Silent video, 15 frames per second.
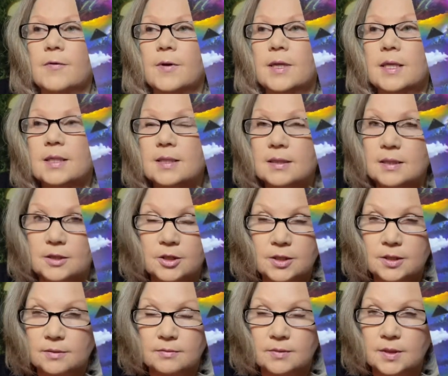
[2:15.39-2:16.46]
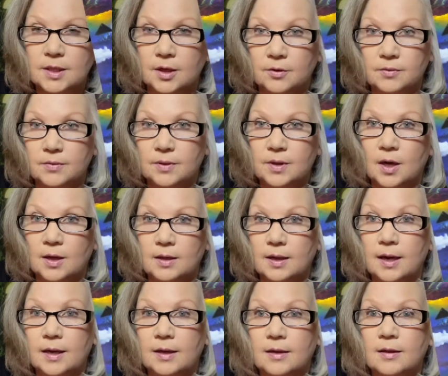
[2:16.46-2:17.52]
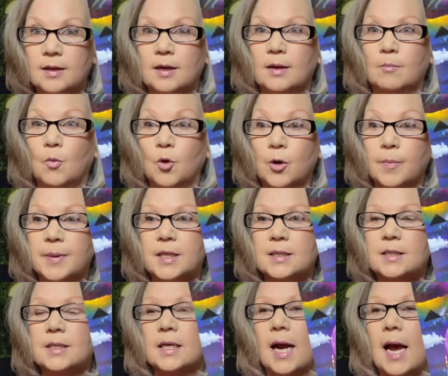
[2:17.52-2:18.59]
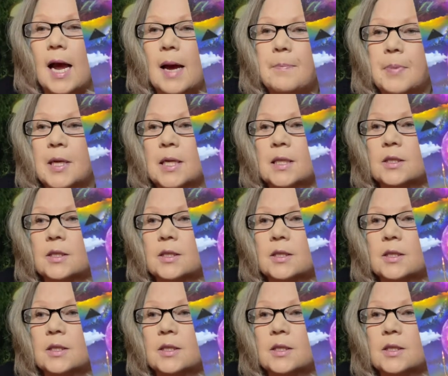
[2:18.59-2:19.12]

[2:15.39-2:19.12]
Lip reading: And this is just, you know, not anything morbid is going to happen.